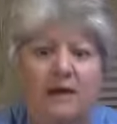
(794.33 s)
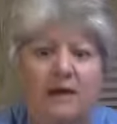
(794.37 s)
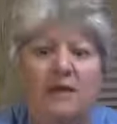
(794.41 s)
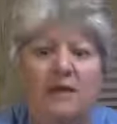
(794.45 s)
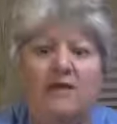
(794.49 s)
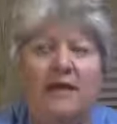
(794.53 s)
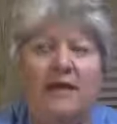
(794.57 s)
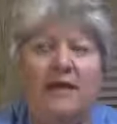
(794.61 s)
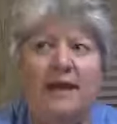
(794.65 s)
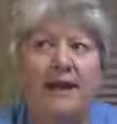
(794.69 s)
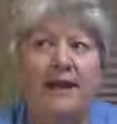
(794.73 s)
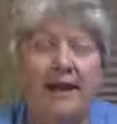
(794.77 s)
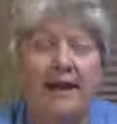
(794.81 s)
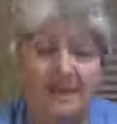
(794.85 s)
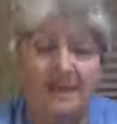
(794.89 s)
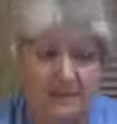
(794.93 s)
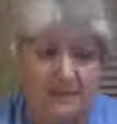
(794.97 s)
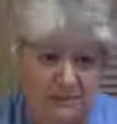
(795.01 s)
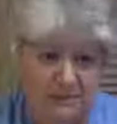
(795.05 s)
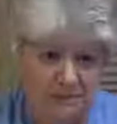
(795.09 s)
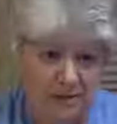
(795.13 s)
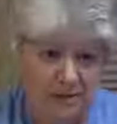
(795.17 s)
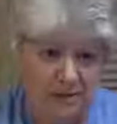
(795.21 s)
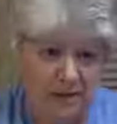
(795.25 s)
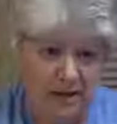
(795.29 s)
that had
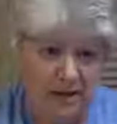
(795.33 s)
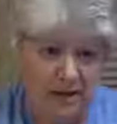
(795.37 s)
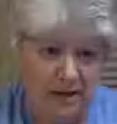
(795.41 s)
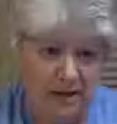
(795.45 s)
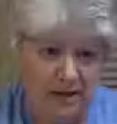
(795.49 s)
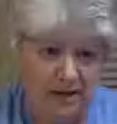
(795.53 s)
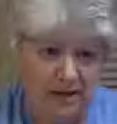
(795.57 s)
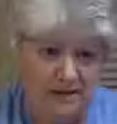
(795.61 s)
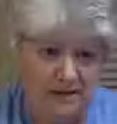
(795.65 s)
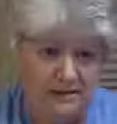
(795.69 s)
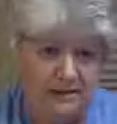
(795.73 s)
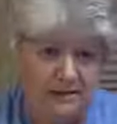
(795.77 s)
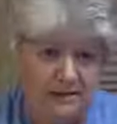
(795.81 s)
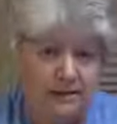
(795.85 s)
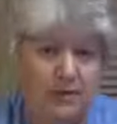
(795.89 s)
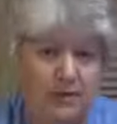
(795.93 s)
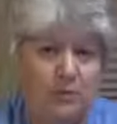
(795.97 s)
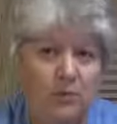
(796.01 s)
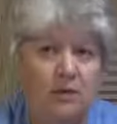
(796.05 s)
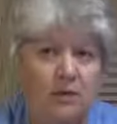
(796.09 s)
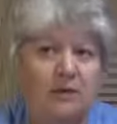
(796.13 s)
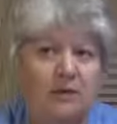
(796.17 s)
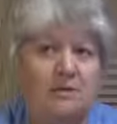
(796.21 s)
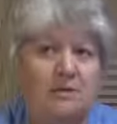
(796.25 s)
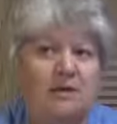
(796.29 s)
supplies. It
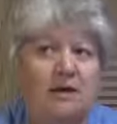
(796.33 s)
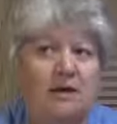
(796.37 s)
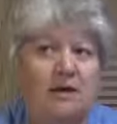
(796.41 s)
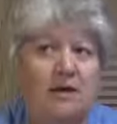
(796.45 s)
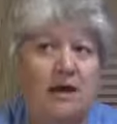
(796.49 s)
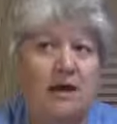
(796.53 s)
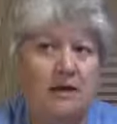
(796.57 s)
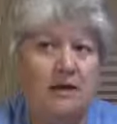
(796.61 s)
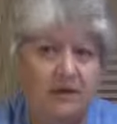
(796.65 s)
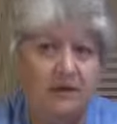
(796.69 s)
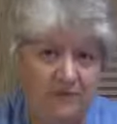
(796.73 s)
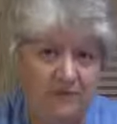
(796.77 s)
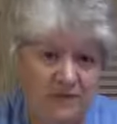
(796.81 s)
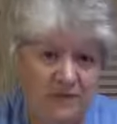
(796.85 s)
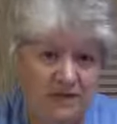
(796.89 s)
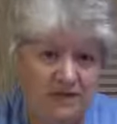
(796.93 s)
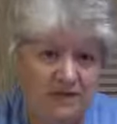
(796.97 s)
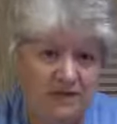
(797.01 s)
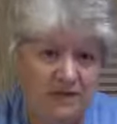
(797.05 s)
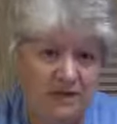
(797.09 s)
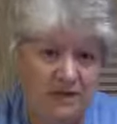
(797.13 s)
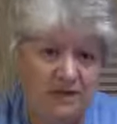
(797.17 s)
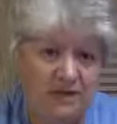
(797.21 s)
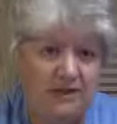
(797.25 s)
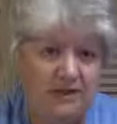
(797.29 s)
was eight
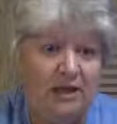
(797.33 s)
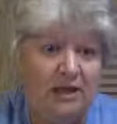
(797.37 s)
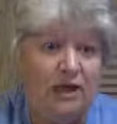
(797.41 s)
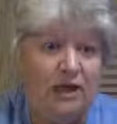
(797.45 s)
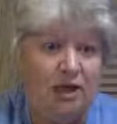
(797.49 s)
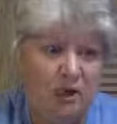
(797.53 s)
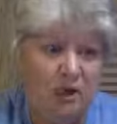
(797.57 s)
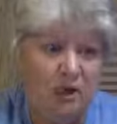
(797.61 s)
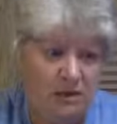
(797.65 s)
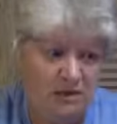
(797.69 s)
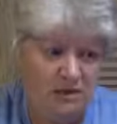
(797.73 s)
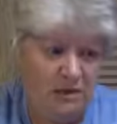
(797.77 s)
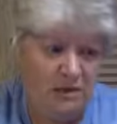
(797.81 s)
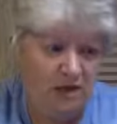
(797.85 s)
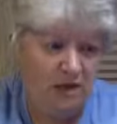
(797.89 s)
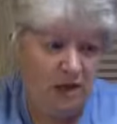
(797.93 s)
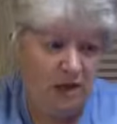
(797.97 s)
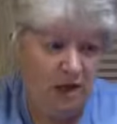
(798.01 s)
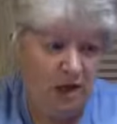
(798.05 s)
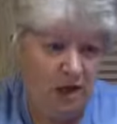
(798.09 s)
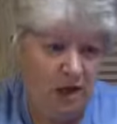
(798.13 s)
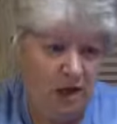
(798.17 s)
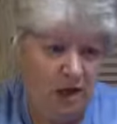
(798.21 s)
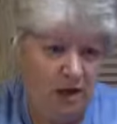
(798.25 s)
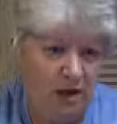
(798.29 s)
fifteen. They closed at nine
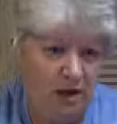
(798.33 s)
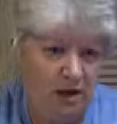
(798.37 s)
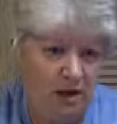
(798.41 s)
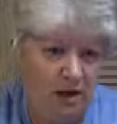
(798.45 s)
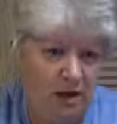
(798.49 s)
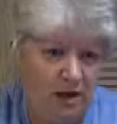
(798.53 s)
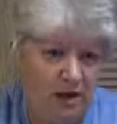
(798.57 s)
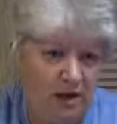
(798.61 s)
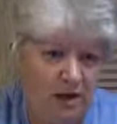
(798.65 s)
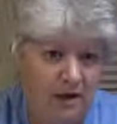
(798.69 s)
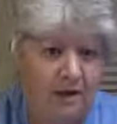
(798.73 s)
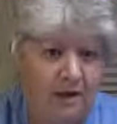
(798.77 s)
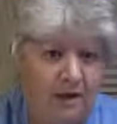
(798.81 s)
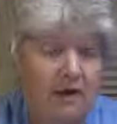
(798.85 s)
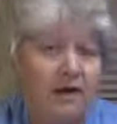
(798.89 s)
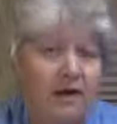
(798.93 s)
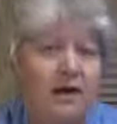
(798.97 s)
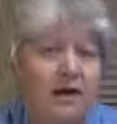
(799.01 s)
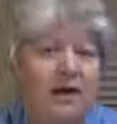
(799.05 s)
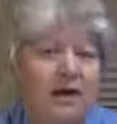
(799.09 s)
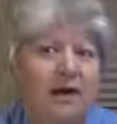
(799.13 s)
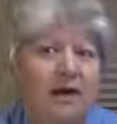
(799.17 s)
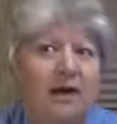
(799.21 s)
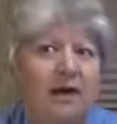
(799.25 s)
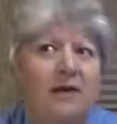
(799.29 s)
o'clock,
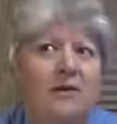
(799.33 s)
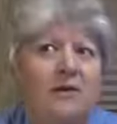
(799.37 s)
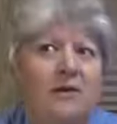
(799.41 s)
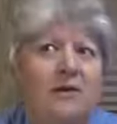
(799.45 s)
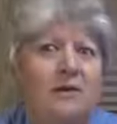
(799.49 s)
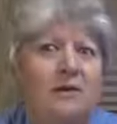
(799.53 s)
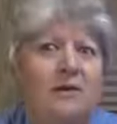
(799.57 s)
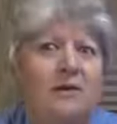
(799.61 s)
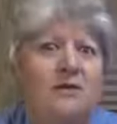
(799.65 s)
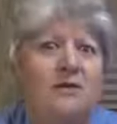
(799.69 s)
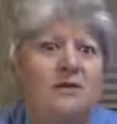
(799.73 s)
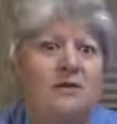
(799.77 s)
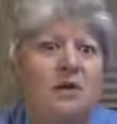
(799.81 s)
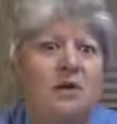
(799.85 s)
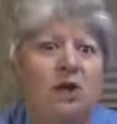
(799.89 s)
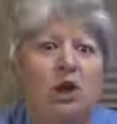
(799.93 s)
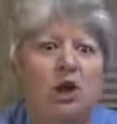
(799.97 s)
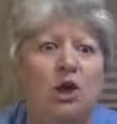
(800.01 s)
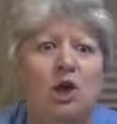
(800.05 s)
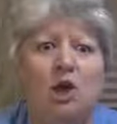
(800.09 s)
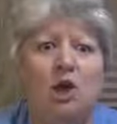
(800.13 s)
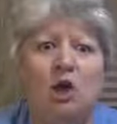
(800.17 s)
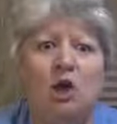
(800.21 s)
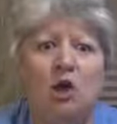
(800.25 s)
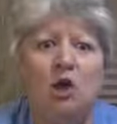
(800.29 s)
there was a
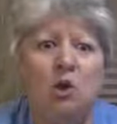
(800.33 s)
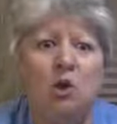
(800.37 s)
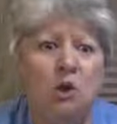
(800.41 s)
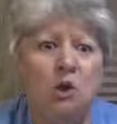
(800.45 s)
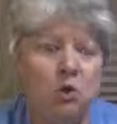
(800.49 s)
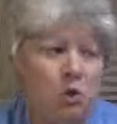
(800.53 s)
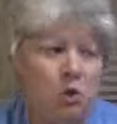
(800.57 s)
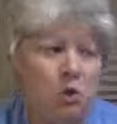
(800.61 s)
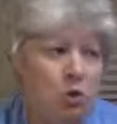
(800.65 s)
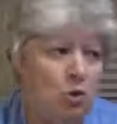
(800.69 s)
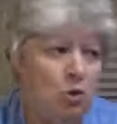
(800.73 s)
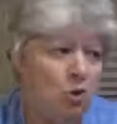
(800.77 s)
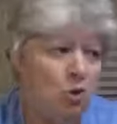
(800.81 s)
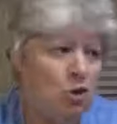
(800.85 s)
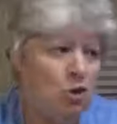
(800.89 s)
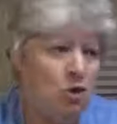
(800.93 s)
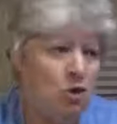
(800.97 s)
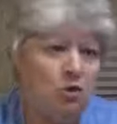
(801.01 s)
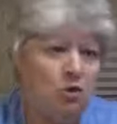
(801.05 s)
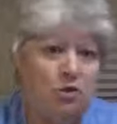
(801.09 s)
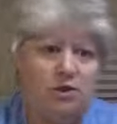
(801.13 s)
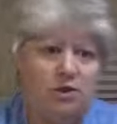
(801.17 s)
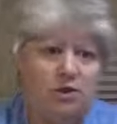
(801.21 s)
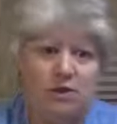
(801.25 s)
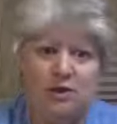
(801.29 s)
huge,
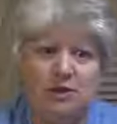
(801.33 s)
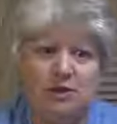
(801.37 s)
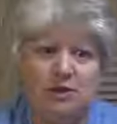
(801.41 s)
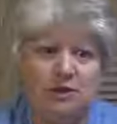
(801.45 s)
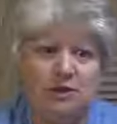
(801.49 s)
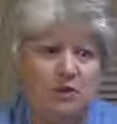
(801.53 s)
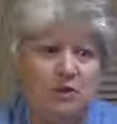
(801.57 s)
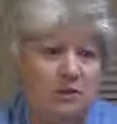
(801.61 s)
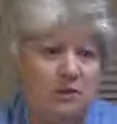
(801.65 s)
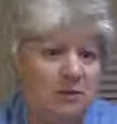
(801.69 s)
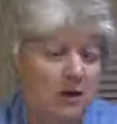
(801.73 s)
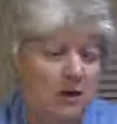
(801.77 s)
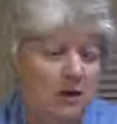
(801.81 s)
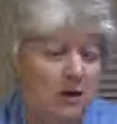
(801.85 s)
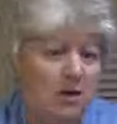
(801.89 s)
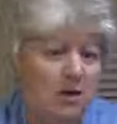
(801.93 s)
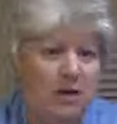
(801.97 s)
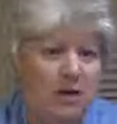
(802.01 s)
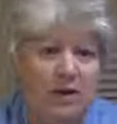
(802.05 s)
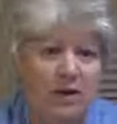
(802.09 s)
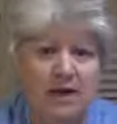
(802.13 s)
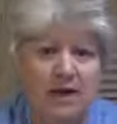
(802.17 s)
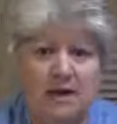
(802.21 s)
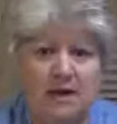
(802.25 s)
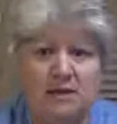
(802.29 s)
huge thunderstorm going
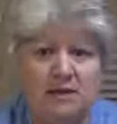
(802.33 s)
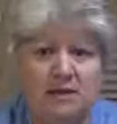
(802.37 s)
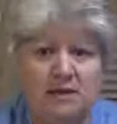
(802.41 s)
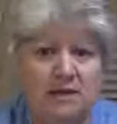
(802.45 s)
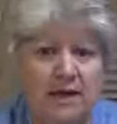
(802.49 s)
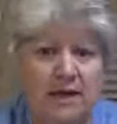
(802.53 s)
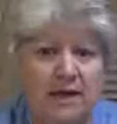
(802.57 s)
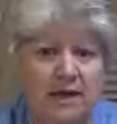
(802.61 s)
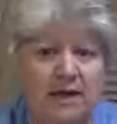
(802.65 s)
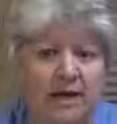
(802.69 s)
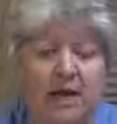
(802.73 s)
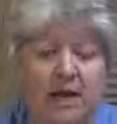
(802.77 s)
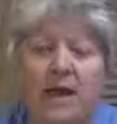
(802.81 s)
on outside,